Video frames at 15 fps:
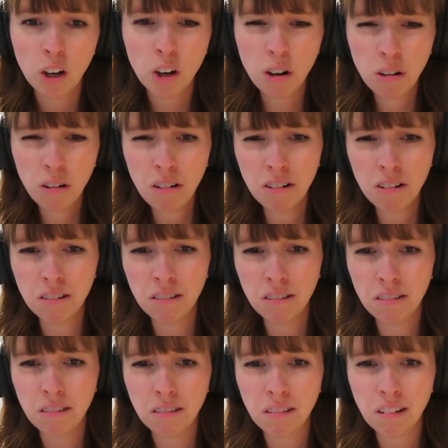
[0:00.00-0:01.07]

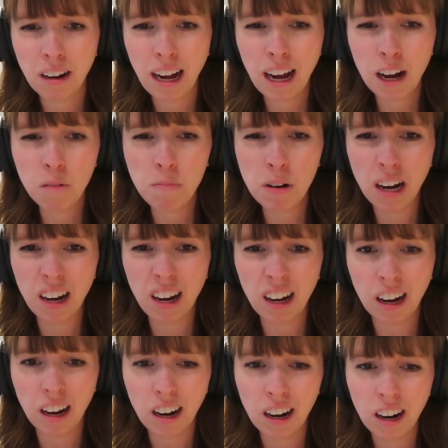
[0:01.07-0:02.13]
Ooh, think about
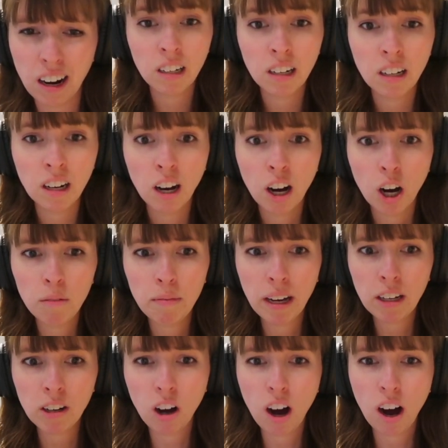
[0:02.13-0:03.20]
Albert! Oh
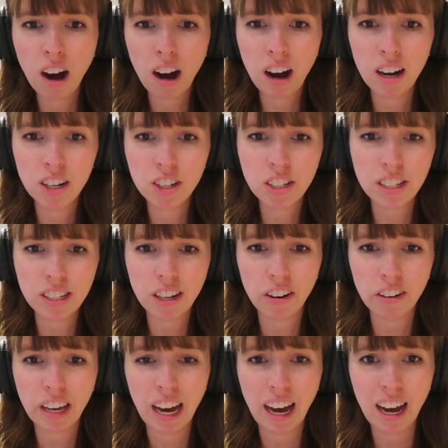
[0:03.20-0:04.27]
my gosh, okay, is he
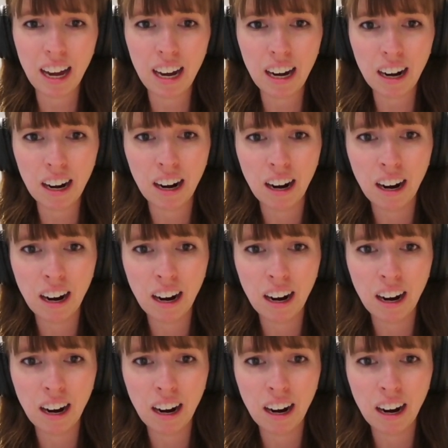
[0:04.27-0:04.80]
okay?